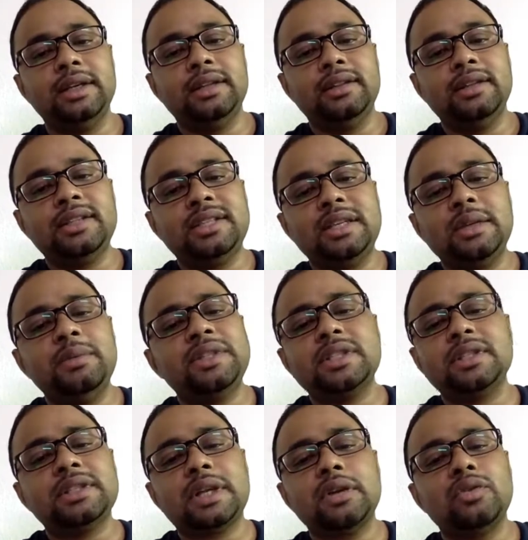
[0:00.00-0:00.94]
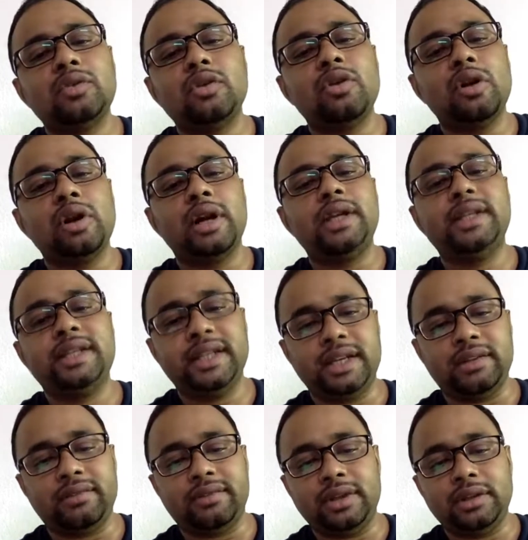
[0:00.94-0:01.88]
these divisions are no longer
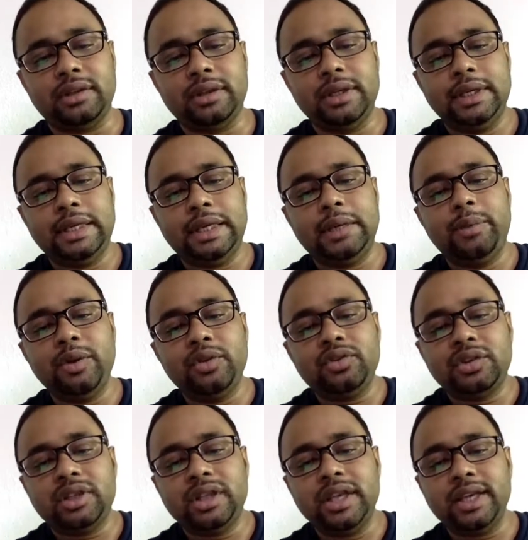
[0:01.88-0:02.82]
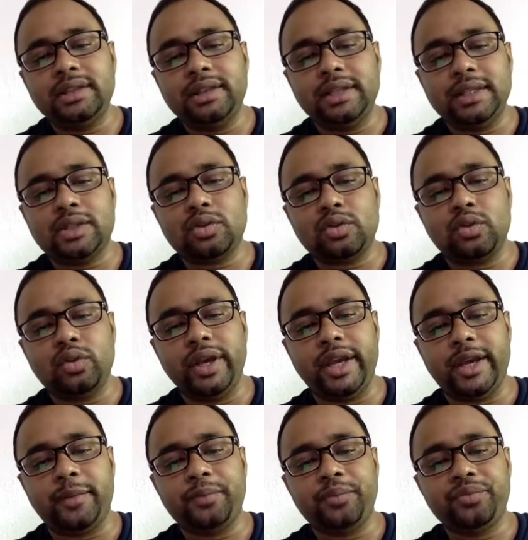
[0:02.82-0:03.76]
tenable. If you think this
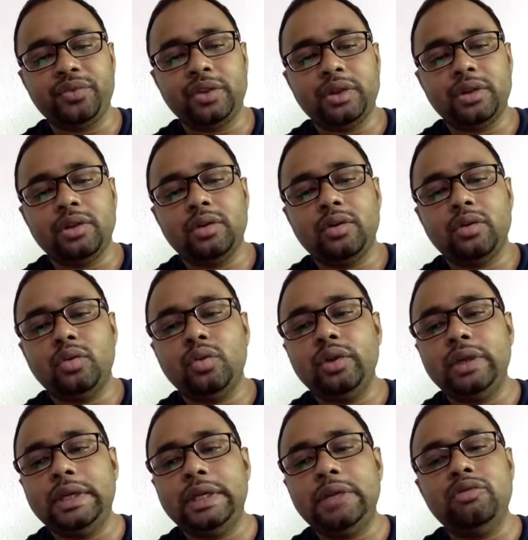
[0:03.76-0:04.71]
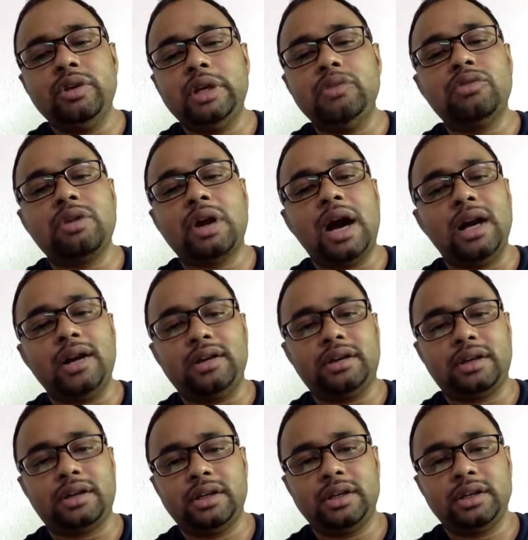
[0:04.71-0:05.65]
way, you
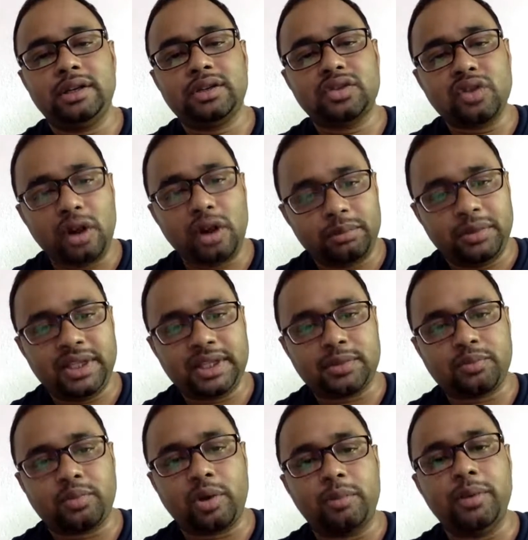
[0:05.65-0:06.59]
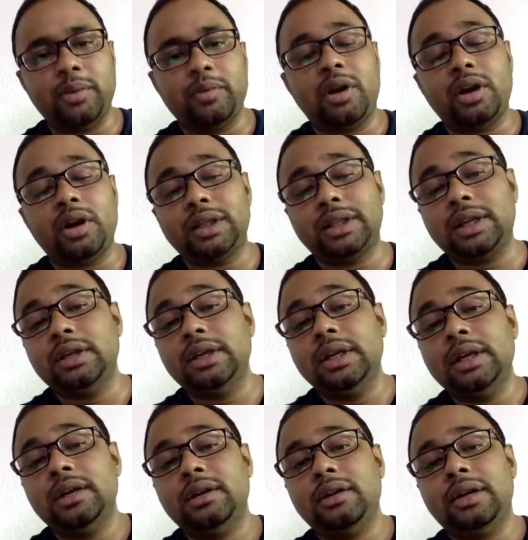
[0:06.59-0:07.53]
can't solve this problem, or
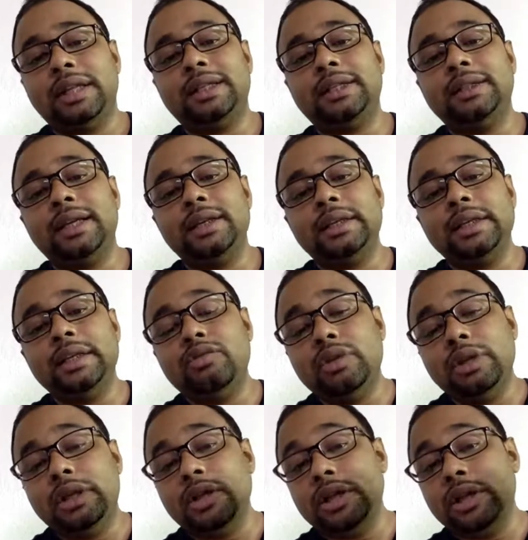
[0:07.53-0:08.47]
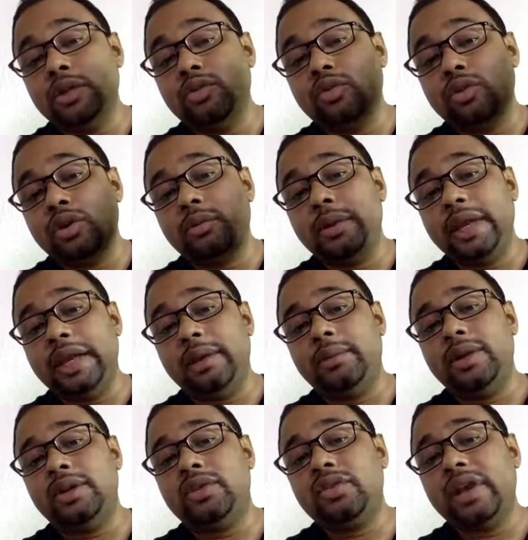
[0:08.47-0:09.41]
rather than you won't be
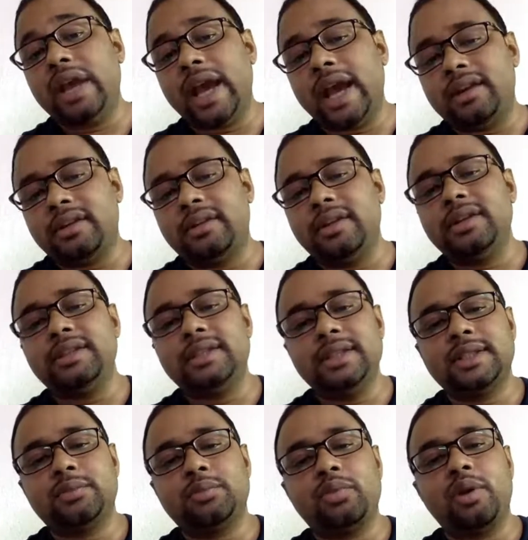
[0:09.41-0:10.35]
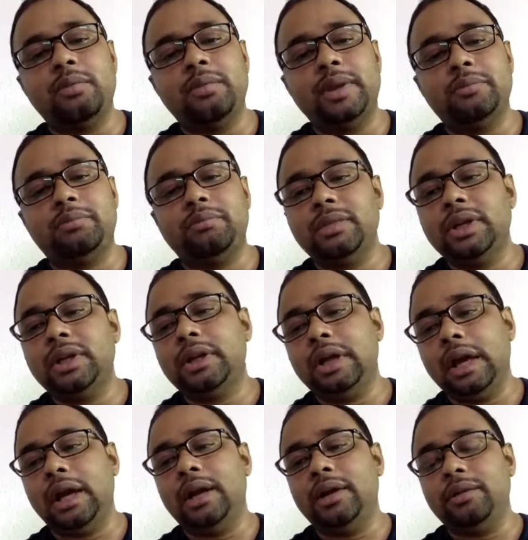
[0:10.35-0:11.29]
able to address this problem.
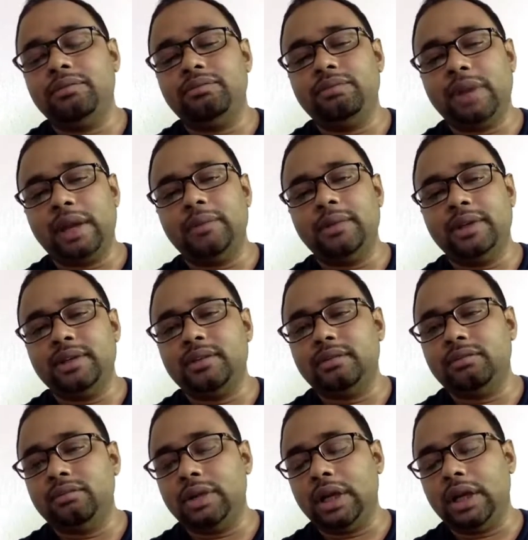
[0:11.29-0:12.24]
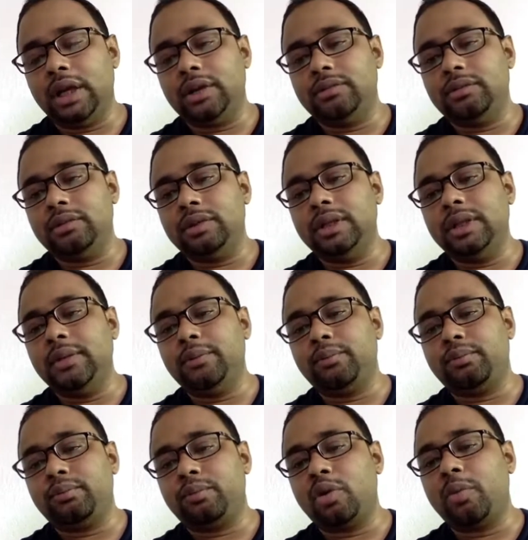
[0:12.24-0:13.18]
Uh, I mean, in a
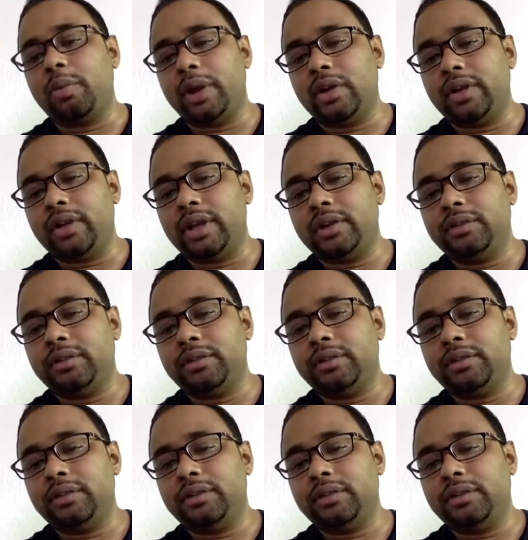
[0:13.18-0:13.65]
proper